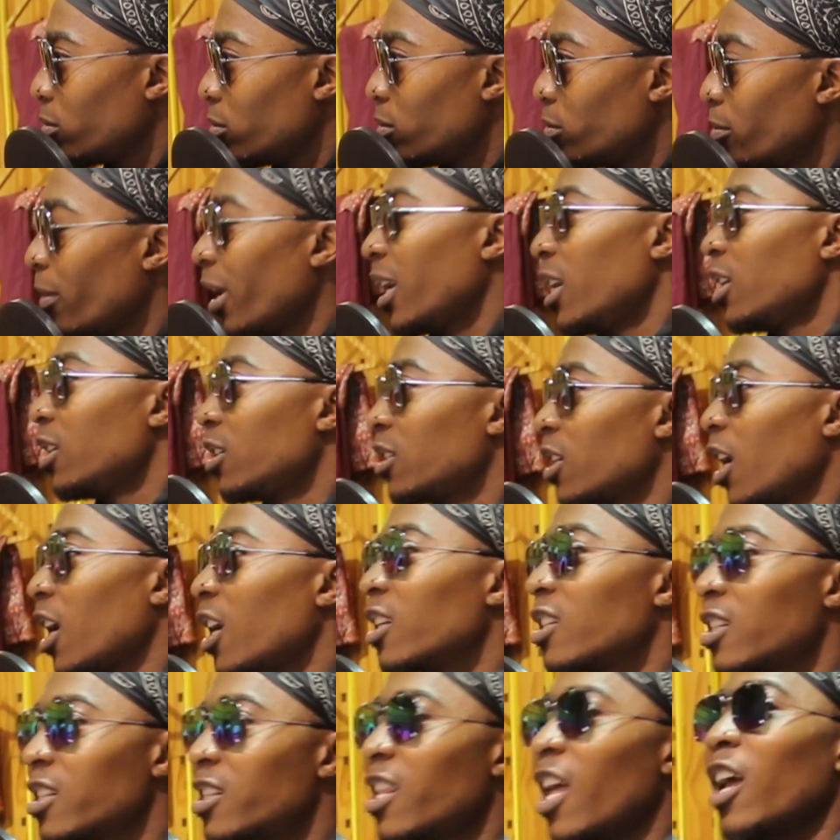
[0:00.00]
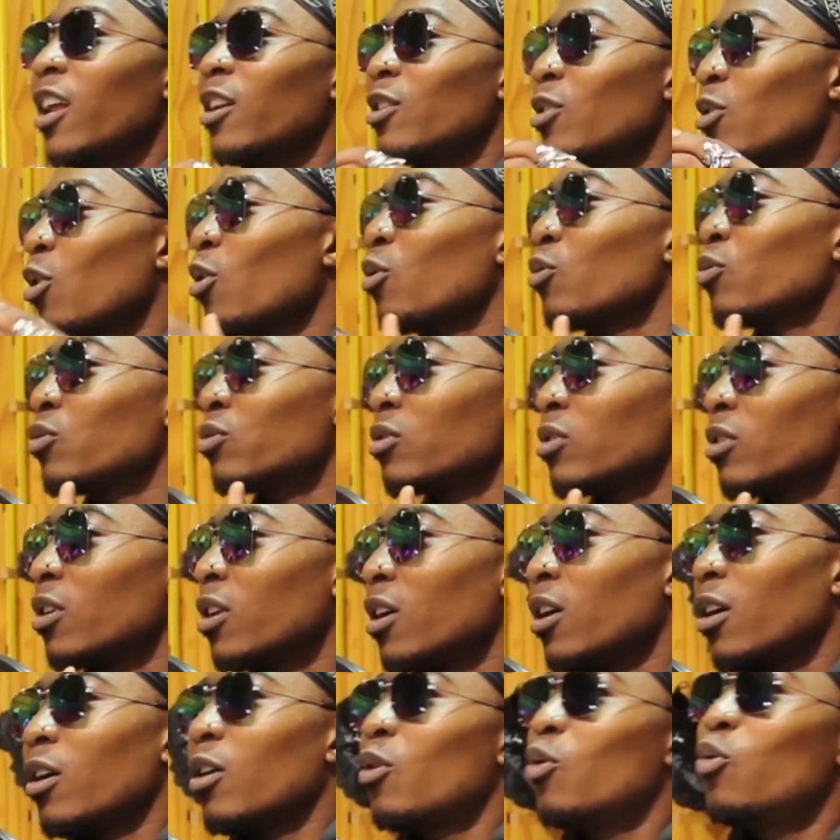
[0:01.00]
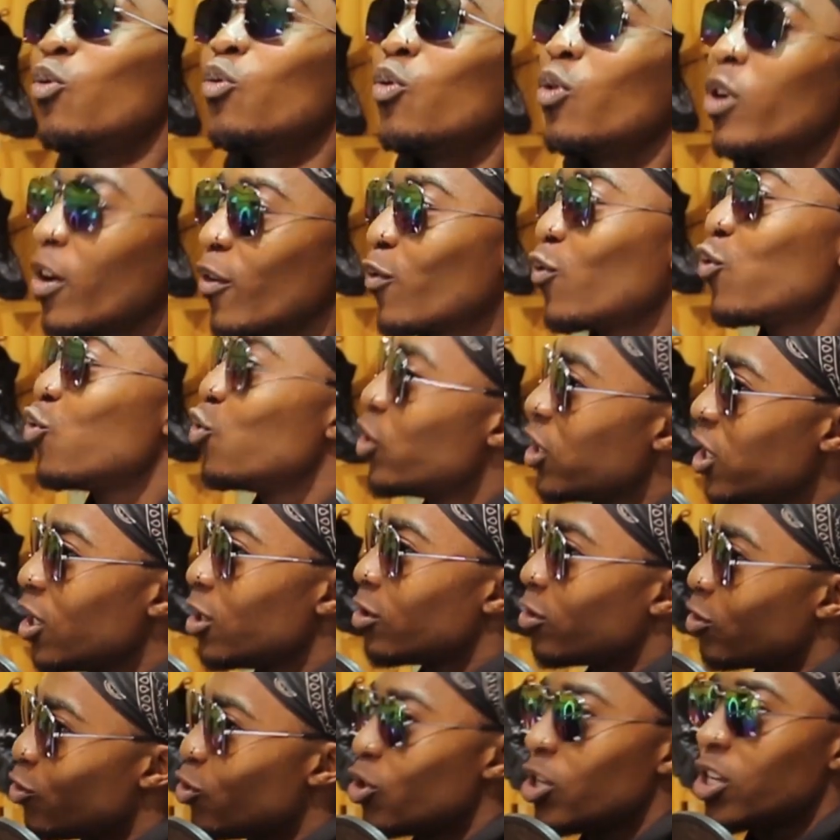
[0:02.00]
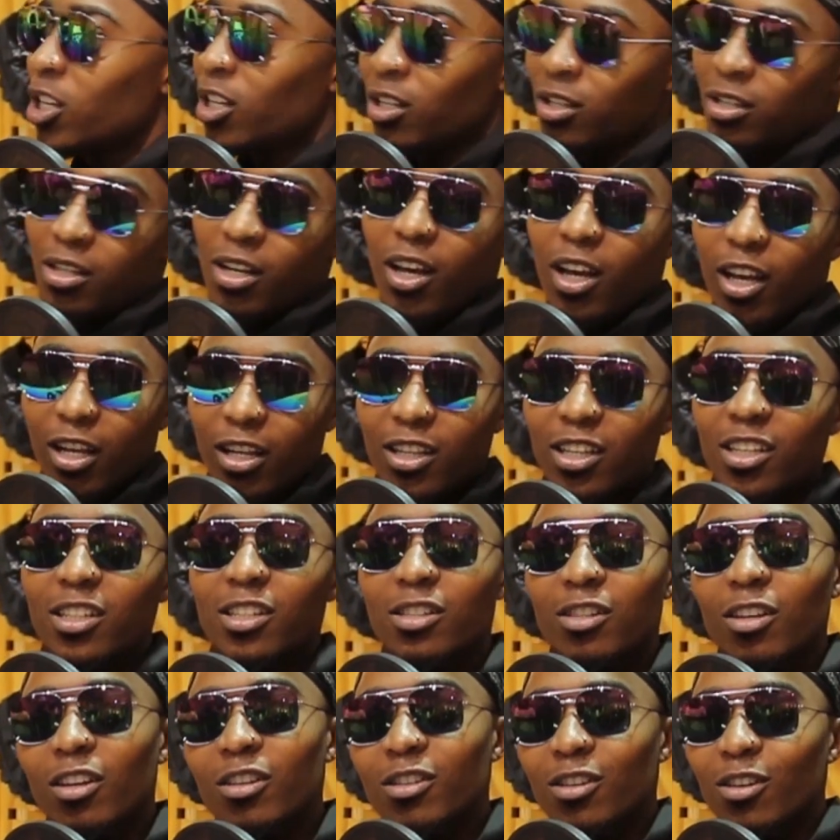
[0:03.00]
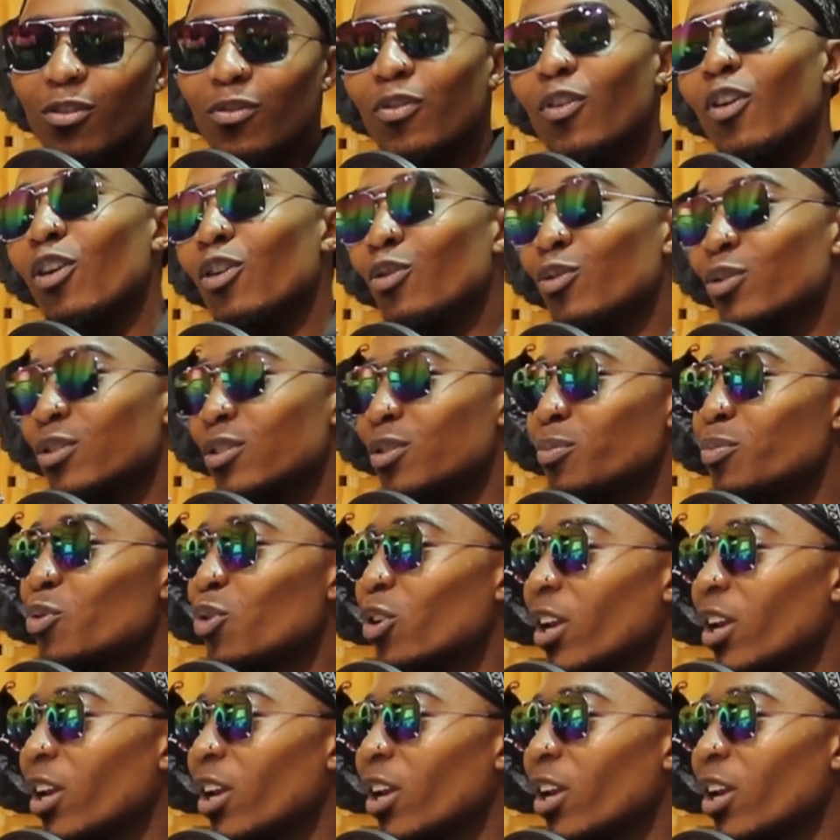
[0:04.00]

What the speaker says: my ninja. It's that close. If you need this certain followers to be